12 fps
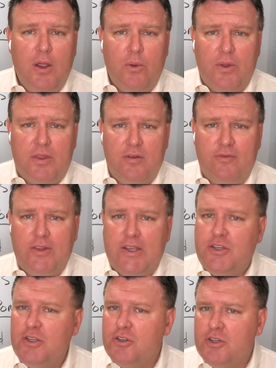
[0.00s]
with
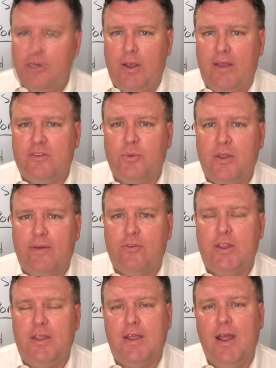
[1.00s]
inflation, just as with
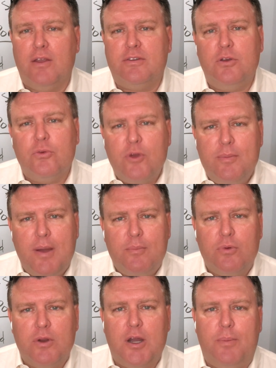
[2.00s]
everything else. You'll
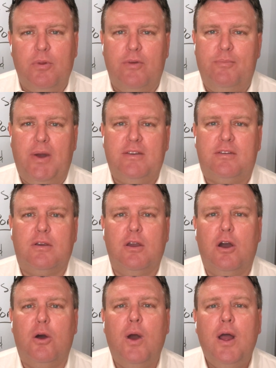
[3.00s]
remember a couple of months
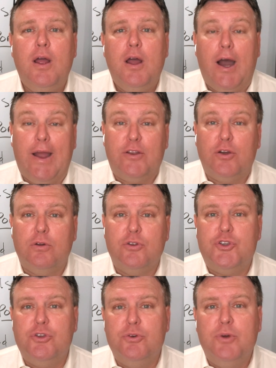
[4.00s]
ago, I
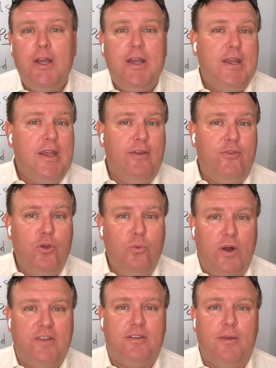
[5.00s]
told you if you
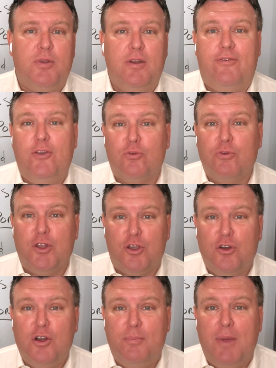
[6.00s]
want something to feel really
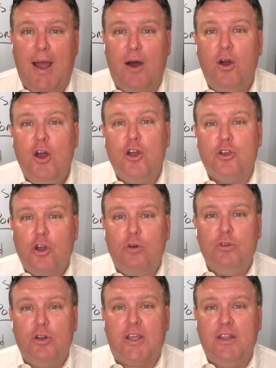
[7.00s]
good about, go
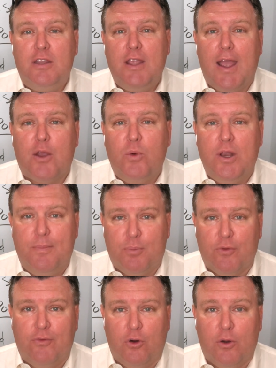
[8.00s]
look at the equity
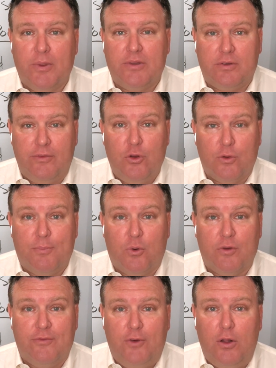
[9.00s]
performance of your
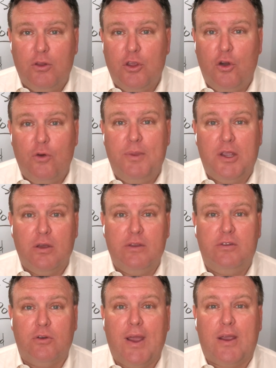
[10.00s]
portfolio
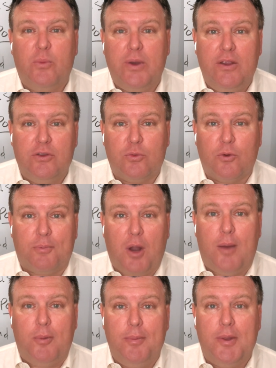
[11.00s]
because your equities were
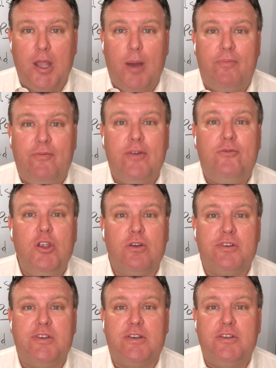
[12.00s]
probably up 50
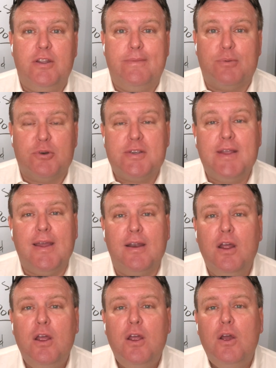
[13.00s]
or
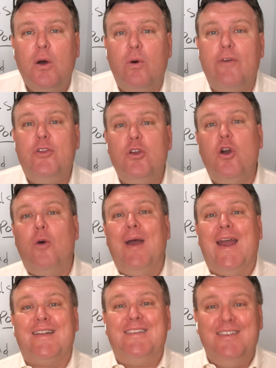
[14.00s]
60%. Well, if you go
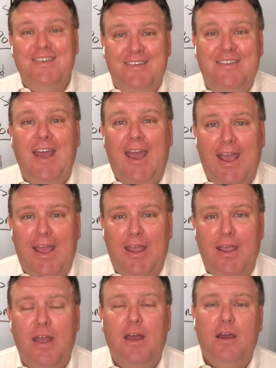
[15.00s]
back
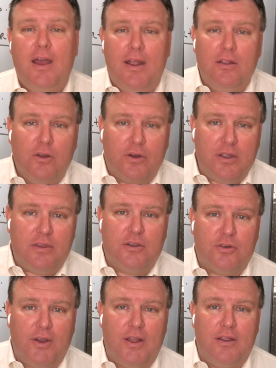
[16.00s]
today and look at the
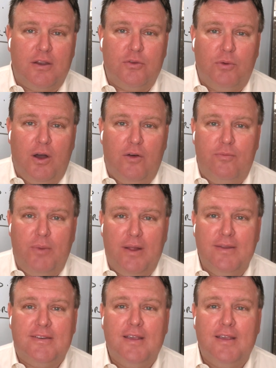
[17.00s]
trailing 12 months,